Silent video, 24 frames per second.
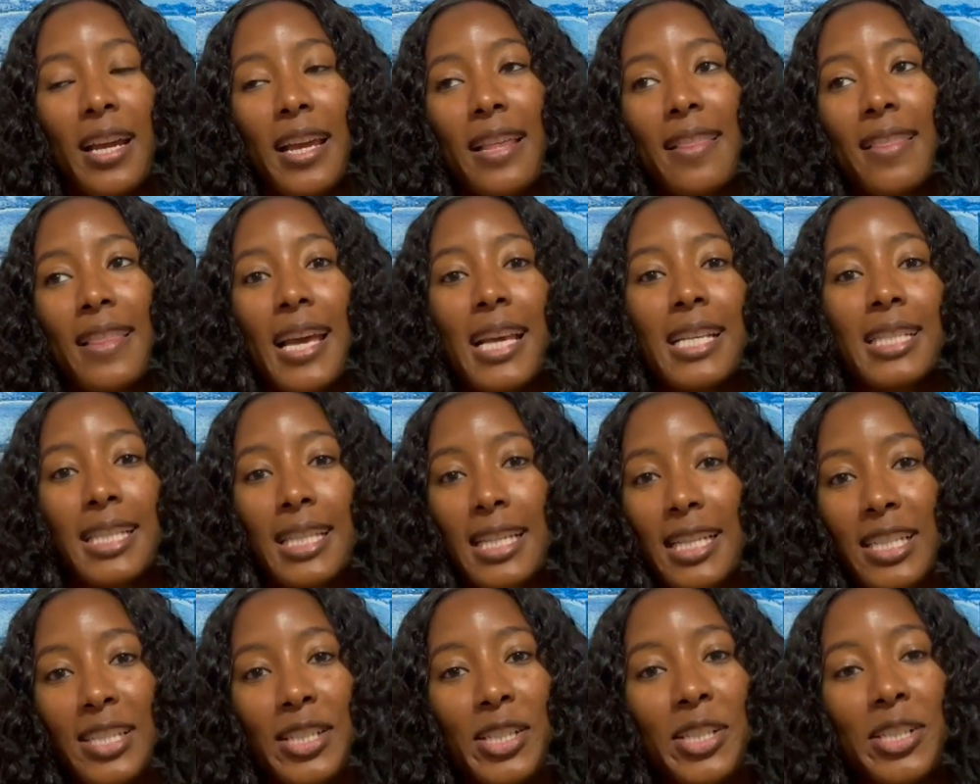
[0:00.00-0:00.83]
And that's
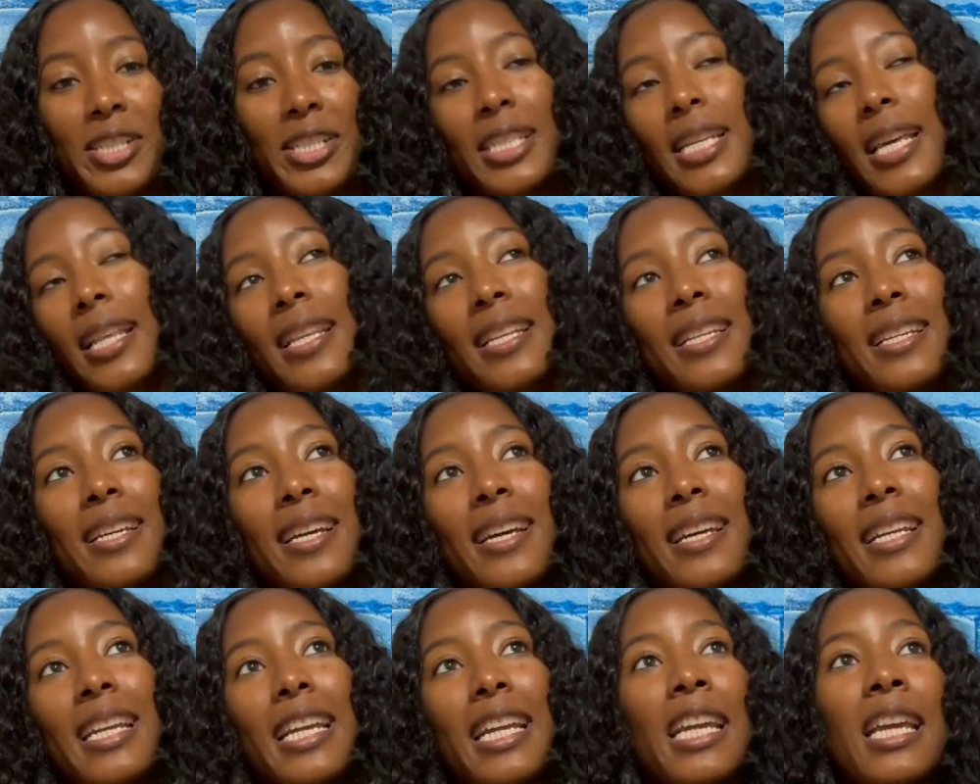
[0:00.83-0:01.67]
easier said than
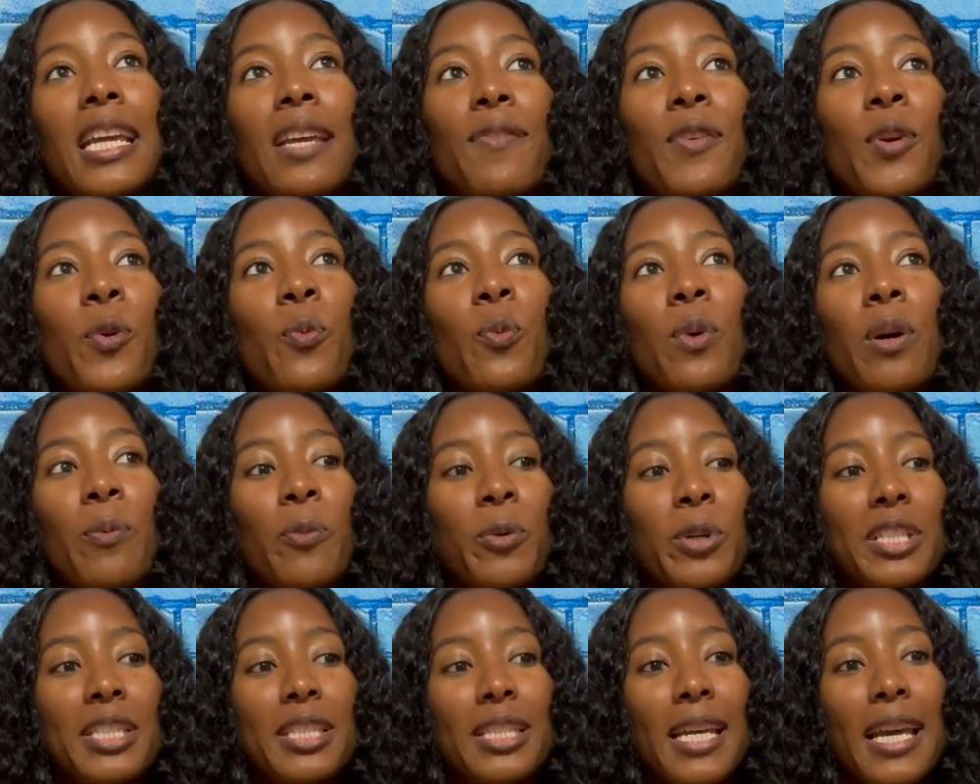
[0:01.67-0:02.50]
done, even when
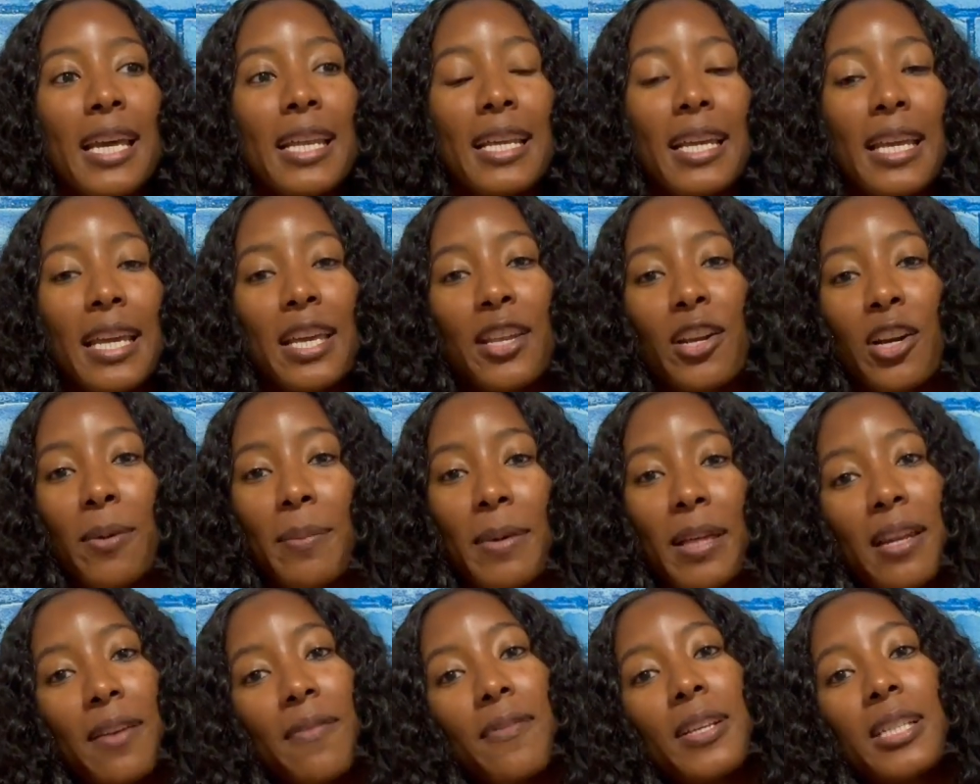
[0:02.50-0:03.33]
we're standing in our
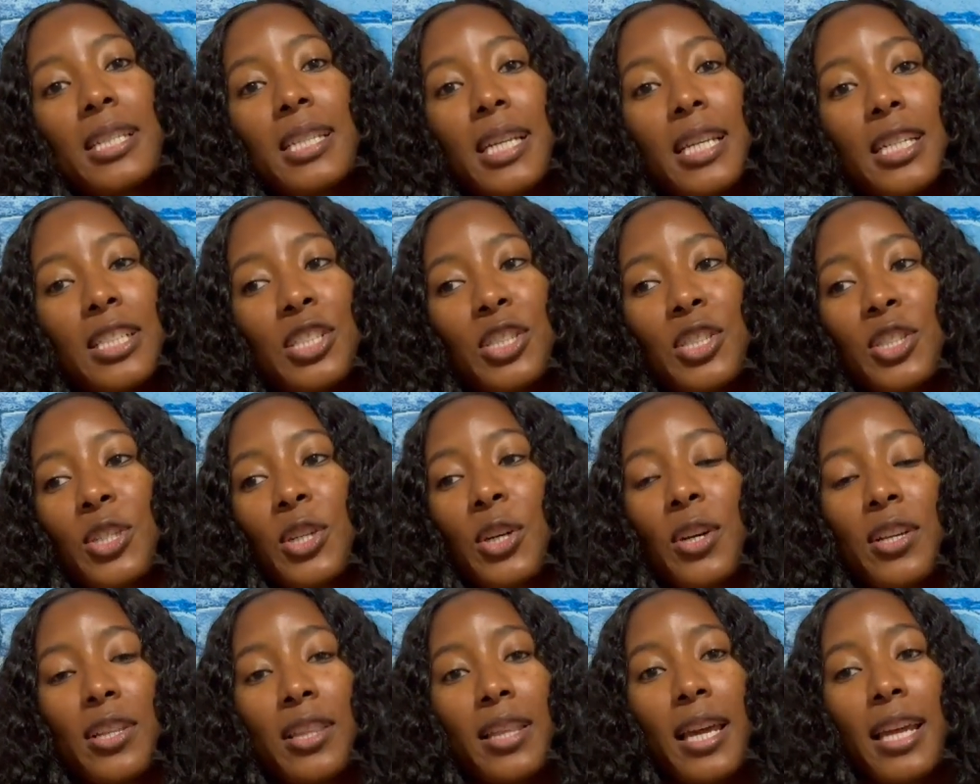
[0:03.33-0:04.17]
manifestations,
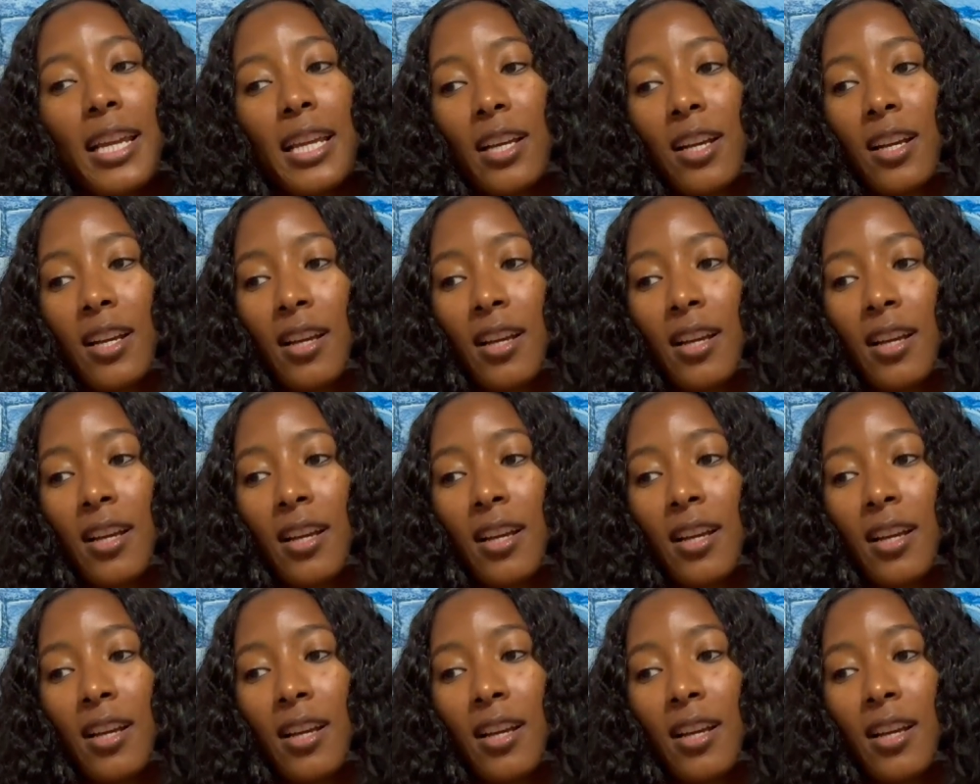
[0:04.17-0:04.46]
or like